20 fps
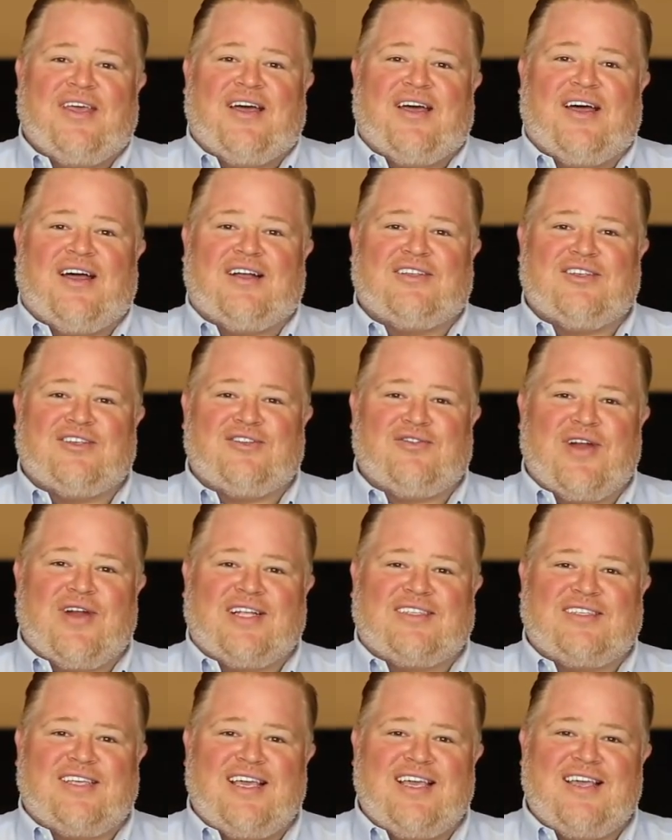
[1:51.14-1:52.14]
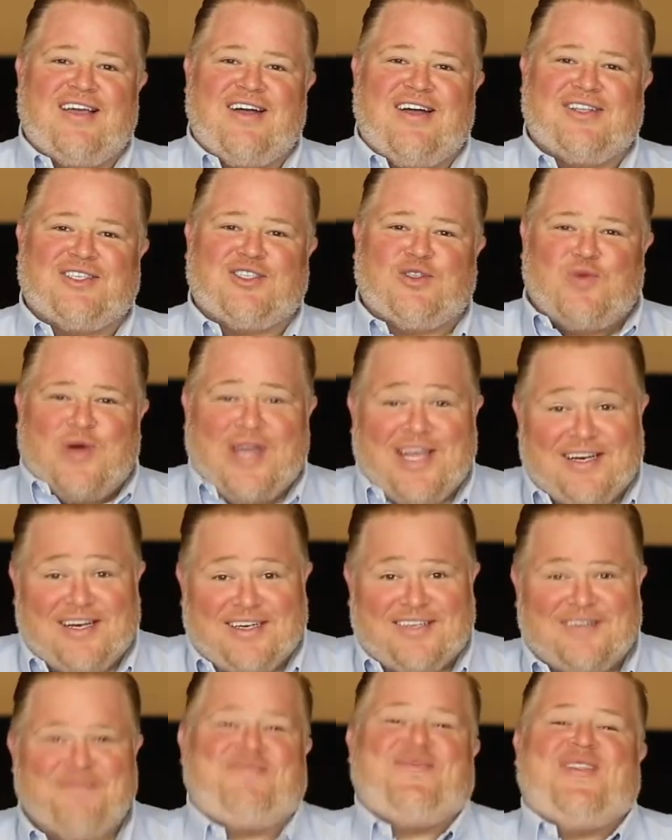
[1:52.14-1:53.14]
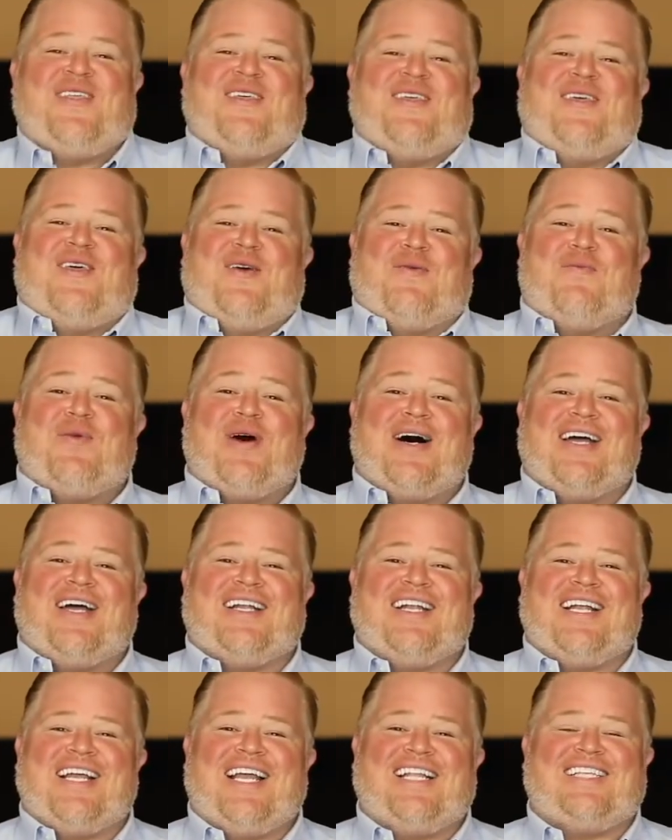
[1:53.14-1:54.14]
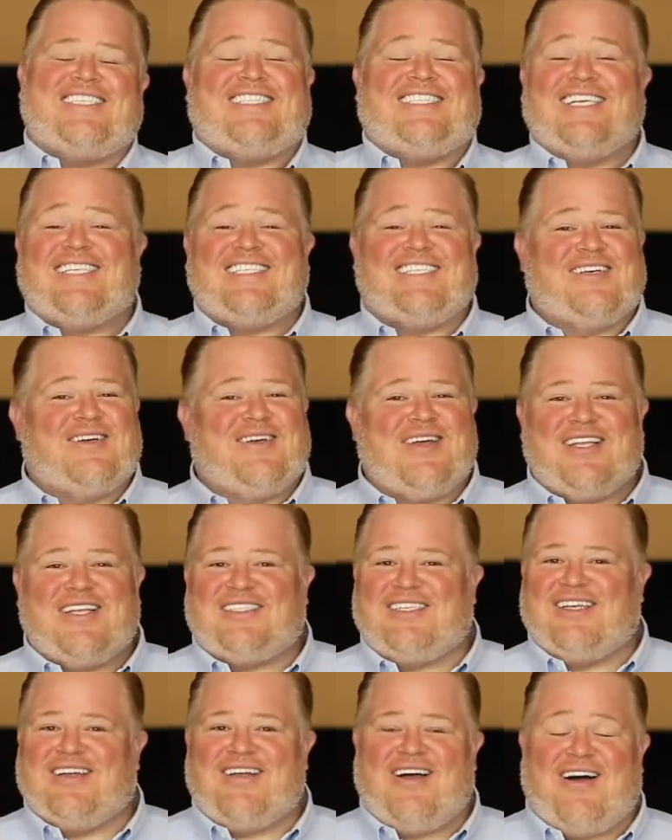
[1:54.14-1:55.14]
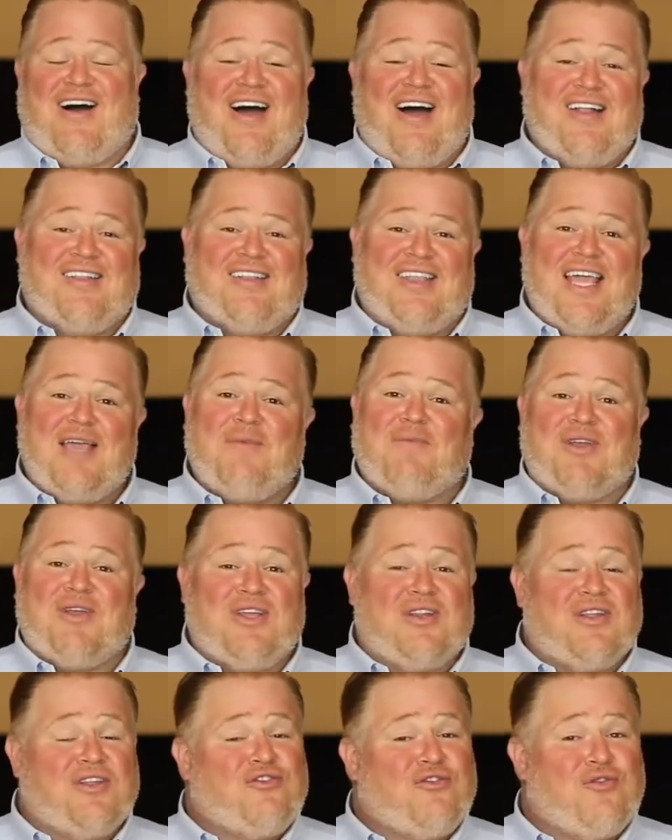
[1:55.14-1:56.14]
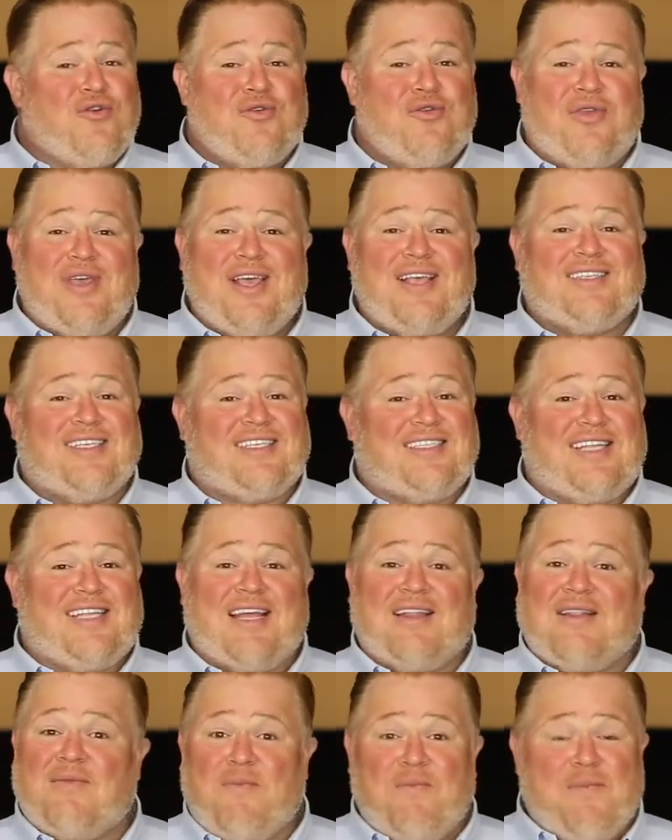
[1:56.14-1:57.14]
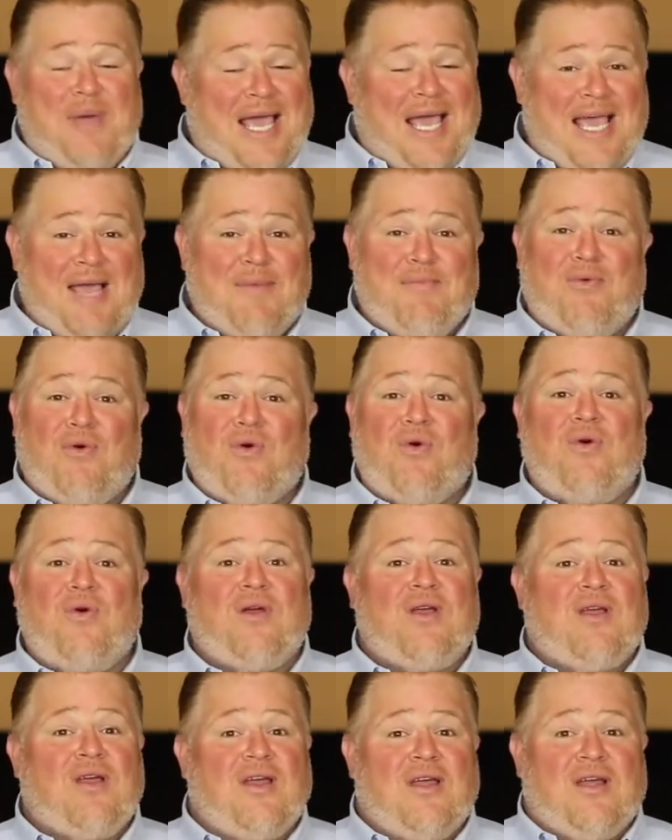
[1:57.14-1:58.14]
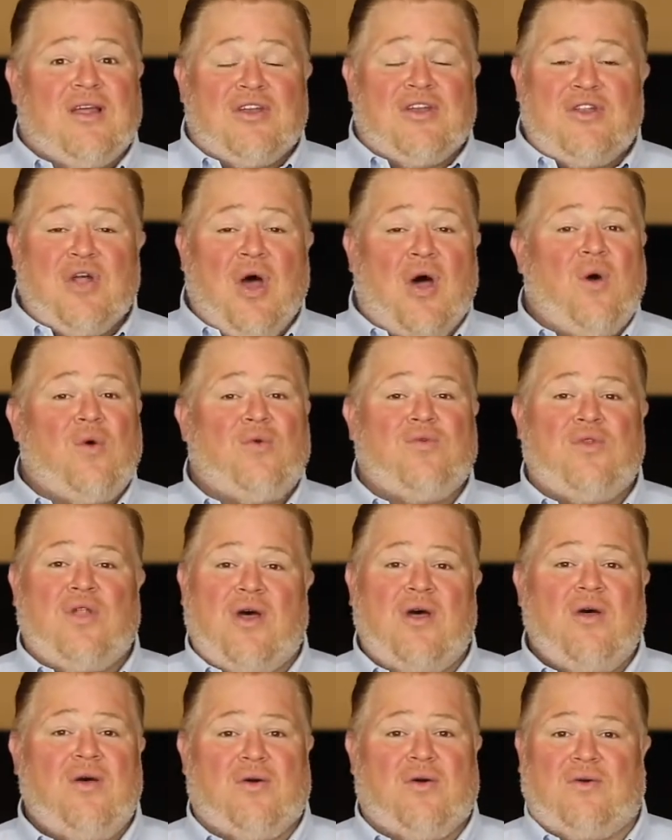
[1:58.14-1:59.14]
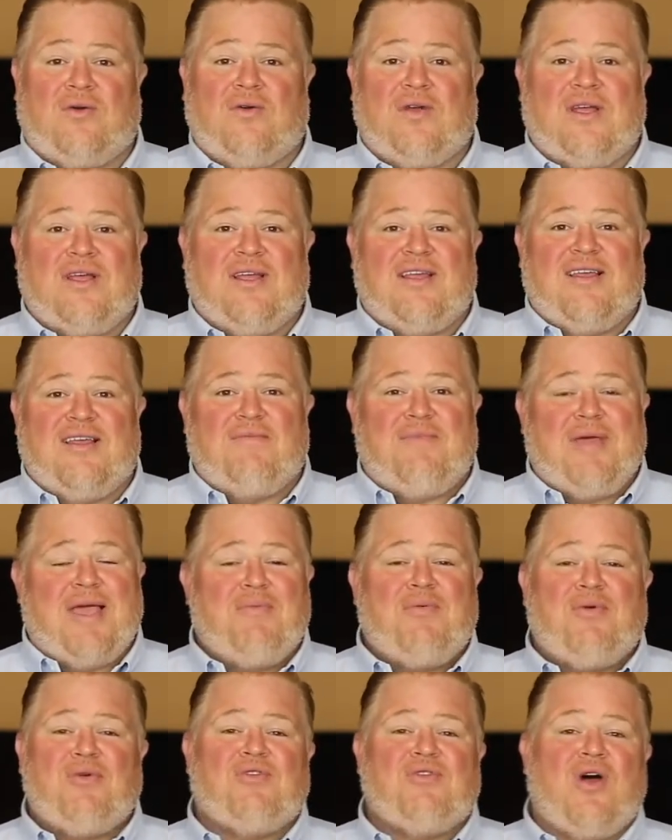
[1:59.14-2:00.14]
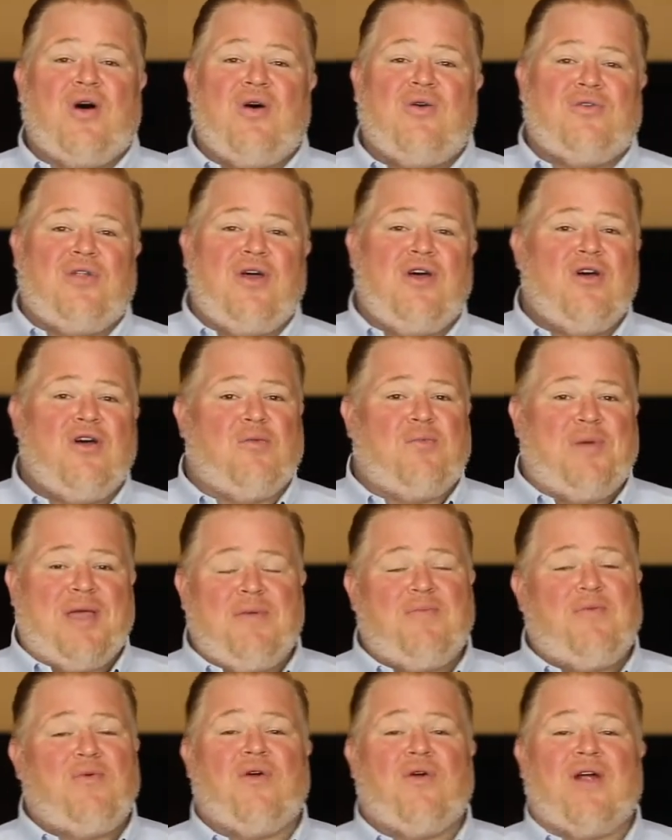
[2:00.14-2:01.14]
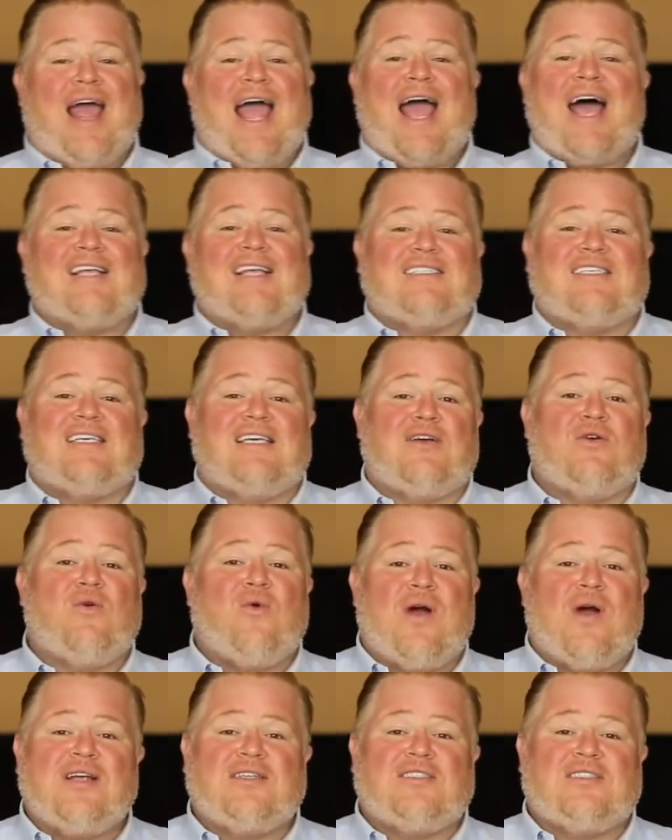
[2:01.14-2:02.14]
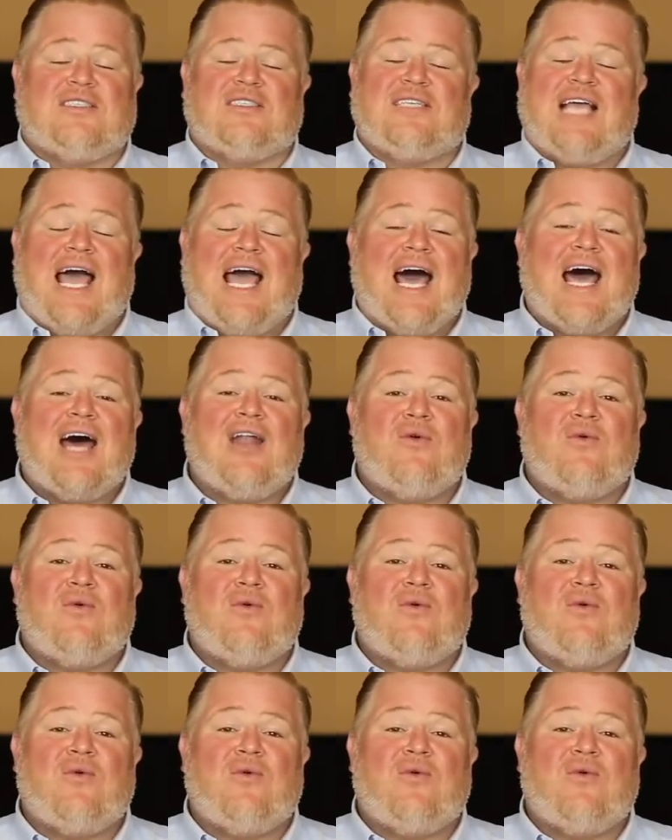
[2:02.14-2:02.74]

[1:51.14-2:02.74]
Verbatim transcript: uh, to drink tea unsweetened. But it's just a it's an odd thing. But the truth is, is that people don't know. People don't know. People are asking questions. How